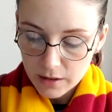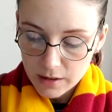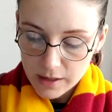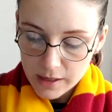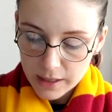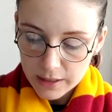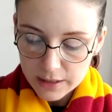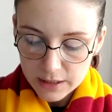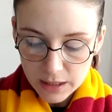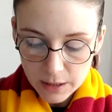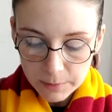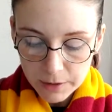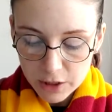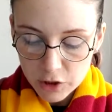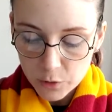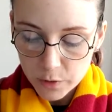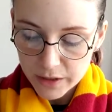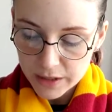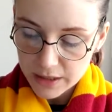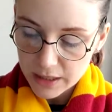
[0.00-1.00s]
His stomach
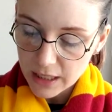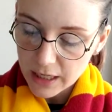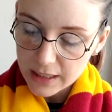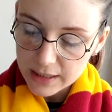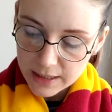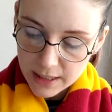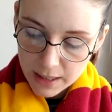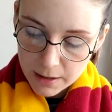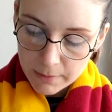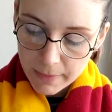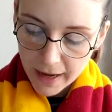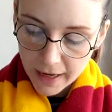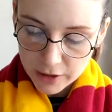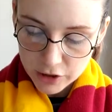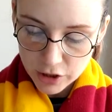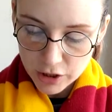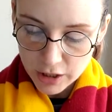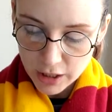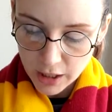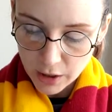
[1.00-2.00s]
twisted as he
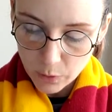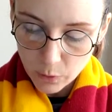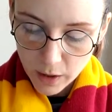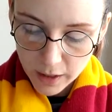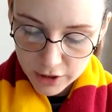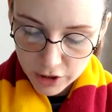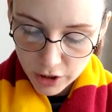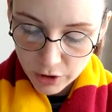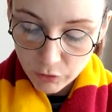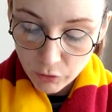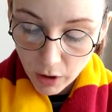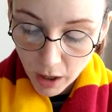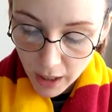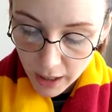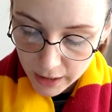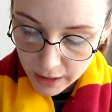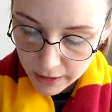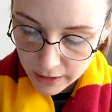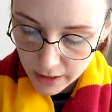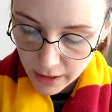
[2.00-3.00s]
imagined it, watching
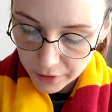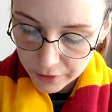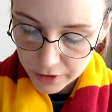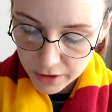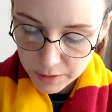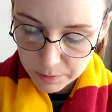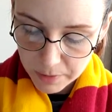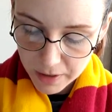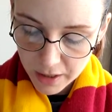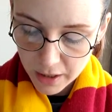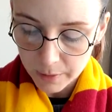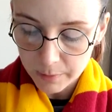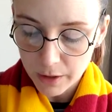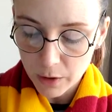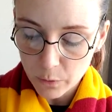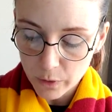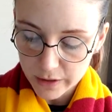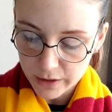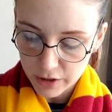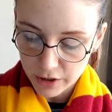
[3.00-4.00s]
Ron and the others becoming
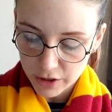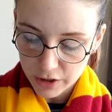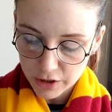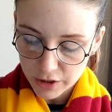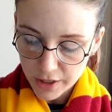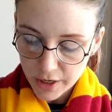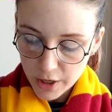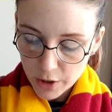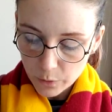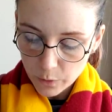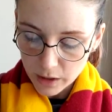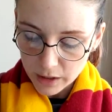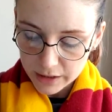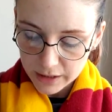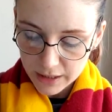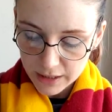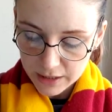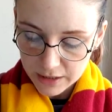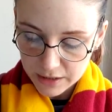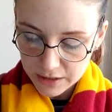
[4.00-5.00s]
wizards while
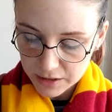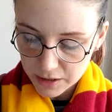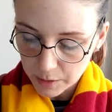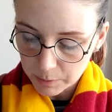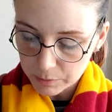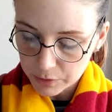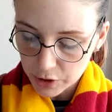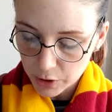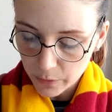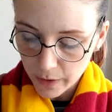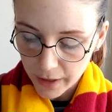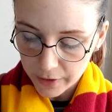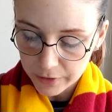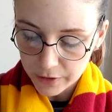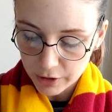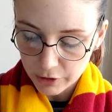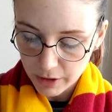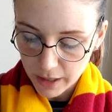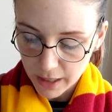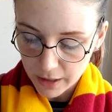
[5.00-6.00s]
he stumped around the
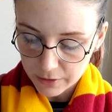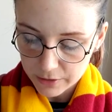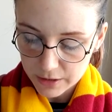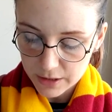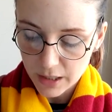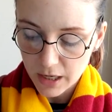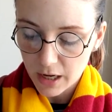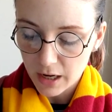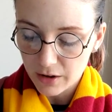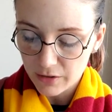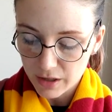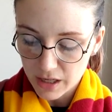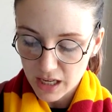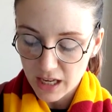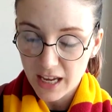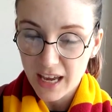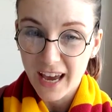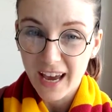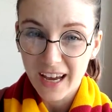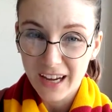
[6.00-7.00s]
grounds
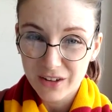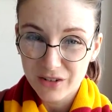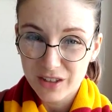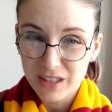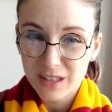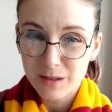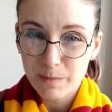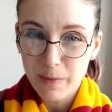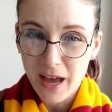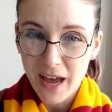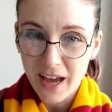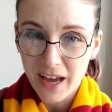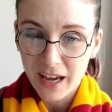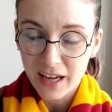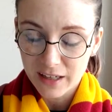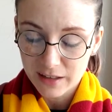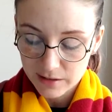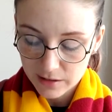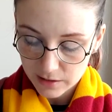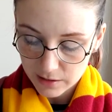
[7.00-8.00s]
carrying Hagrid's
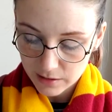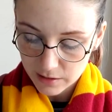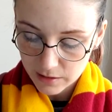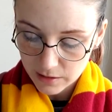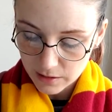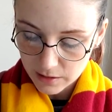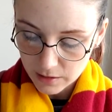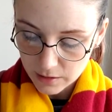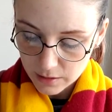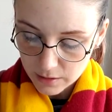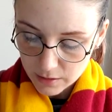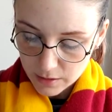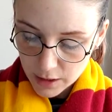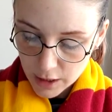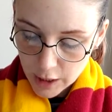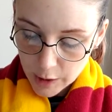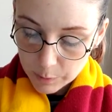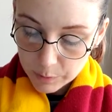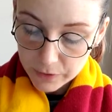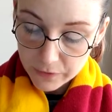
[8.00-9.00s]
bags.
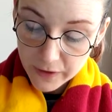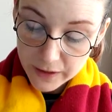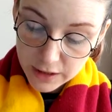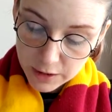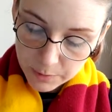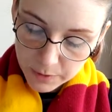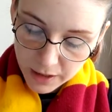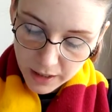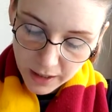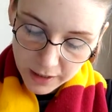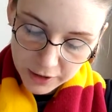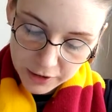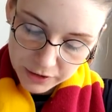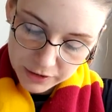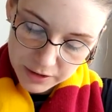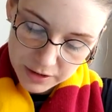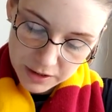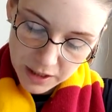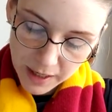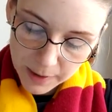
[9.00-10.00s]
Professor McGonagall
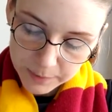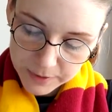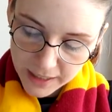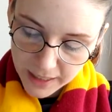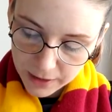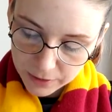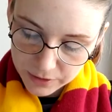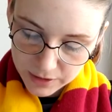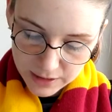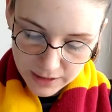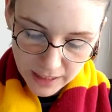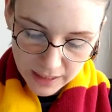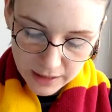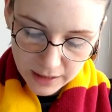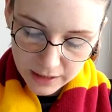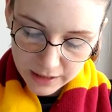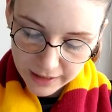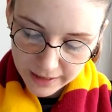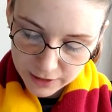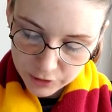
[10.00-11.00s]
stopped outside the
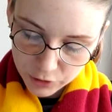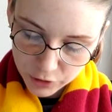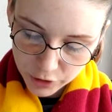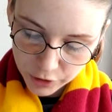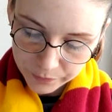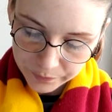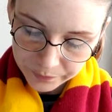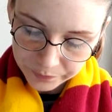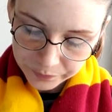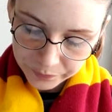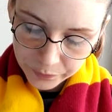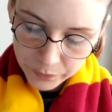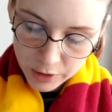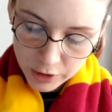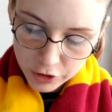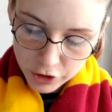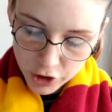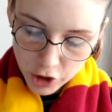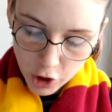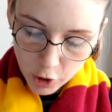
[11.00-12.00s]
classroom.
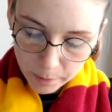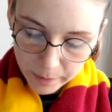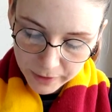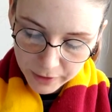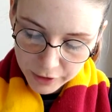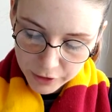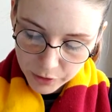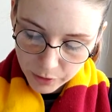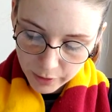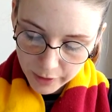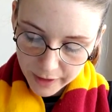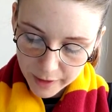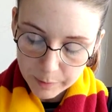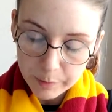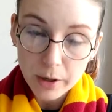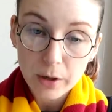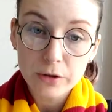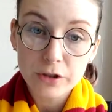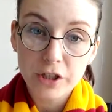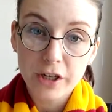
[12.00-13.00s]
She opened the door and
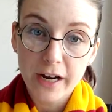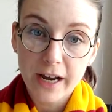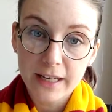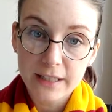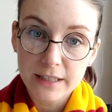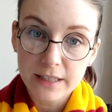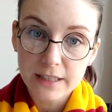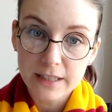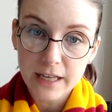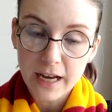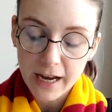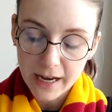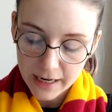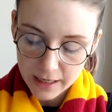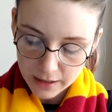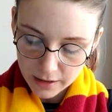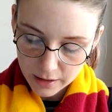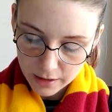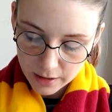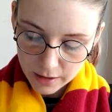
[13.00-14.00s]
poked her head inside.